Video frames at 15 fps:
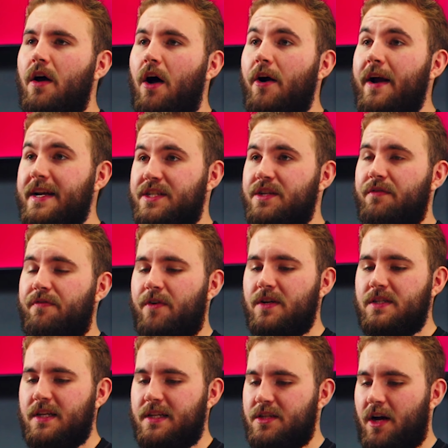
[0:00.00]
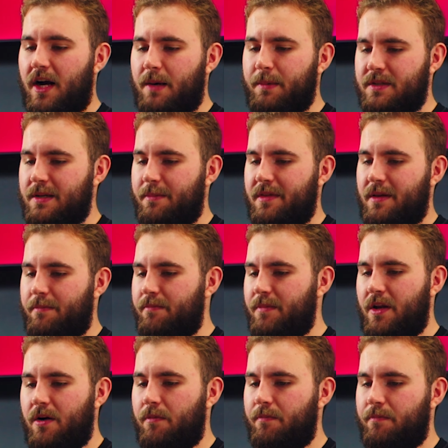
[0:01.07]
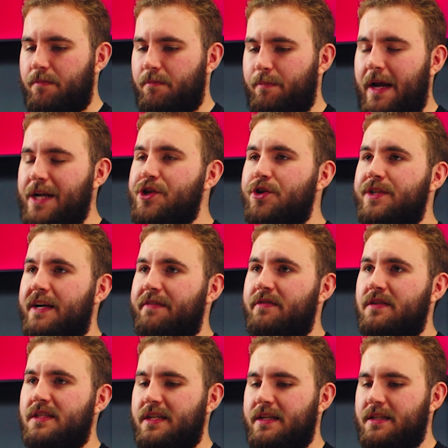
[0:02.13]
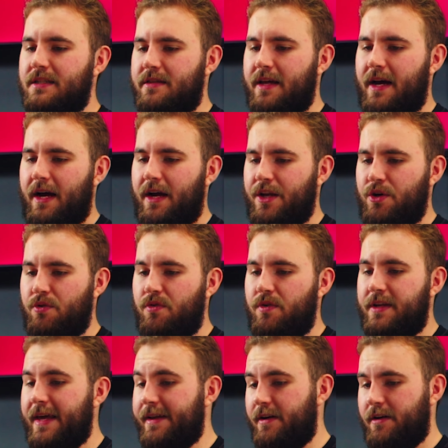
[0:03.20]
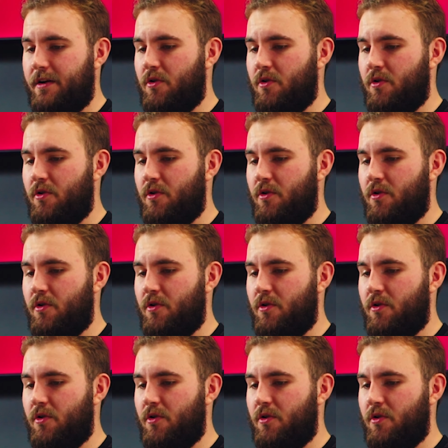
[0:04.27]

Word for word: Okay, so first let's talk about some of the you know major differences that you get in a